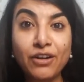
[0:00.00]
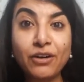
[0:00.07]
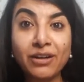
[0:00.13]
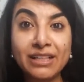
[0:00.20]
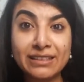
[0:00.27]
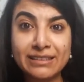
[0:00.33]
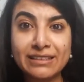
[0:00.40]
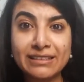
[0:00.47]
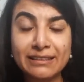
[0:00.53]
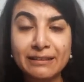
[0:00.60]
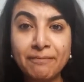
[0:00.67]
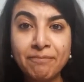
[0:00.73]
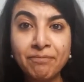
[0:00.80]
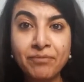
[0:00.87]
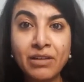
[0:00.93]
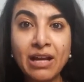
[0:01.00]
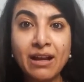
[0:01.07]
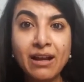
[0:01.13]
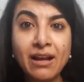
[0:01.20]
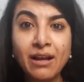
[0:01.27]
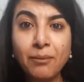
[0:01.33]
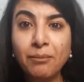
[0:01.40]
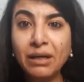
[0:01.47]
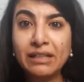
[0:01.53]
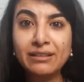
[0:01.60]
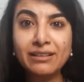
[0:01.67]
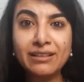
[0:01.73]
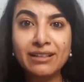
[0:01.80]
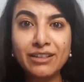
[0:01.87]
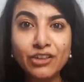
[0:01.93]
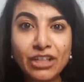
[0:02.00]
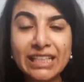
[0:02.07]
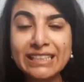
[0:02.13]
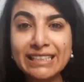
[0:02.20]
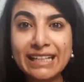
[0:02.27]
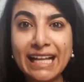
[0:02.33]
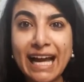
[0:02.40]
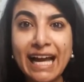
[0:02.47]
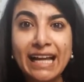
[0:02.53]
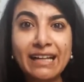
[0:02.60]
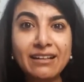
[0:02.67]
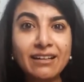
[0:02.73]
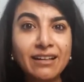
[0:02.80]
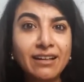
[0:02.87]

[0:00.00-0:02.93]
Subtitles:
risk. But risk like,